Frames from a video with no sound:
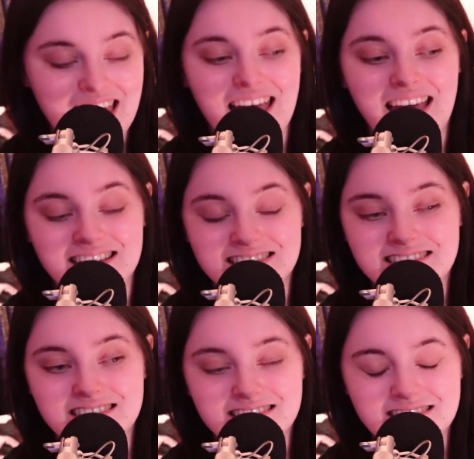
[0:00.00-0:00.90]

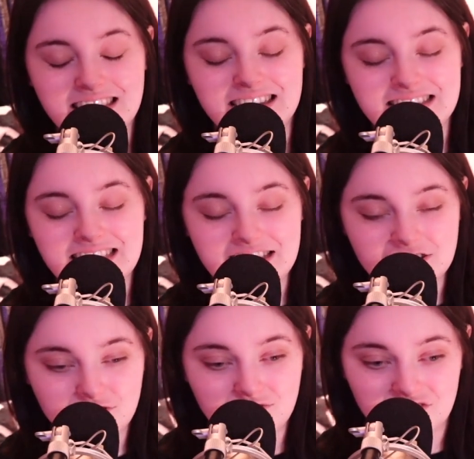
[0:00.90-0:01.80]
and letting it
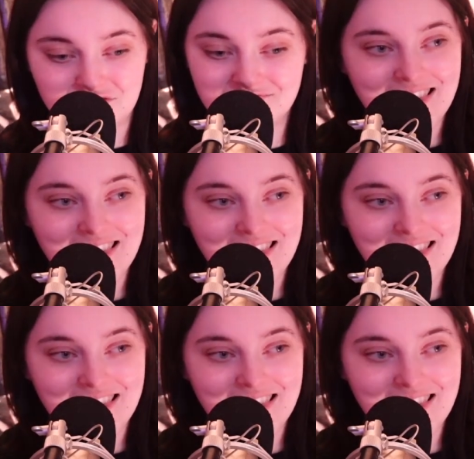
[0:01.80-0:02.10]
guide you through.